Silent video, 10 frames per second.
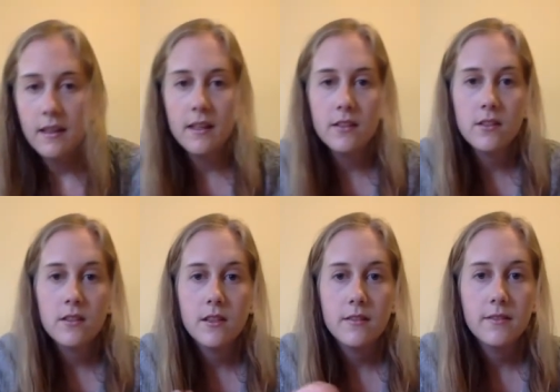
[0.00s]

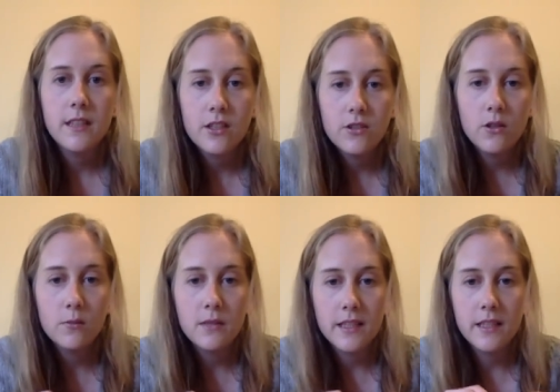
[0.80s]
enter a finished
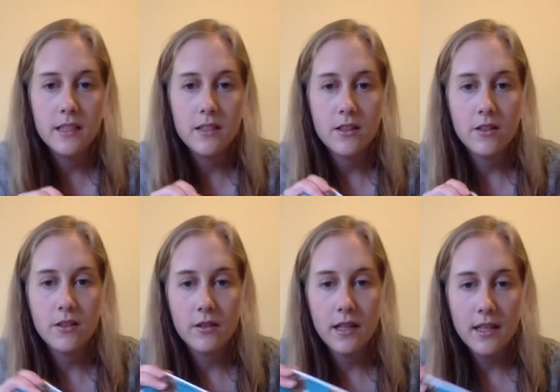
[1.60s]
object into the
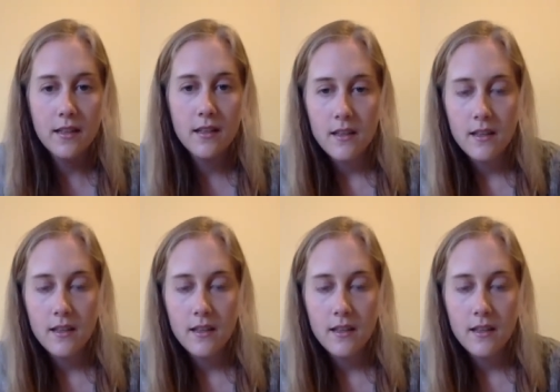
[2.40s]
thread,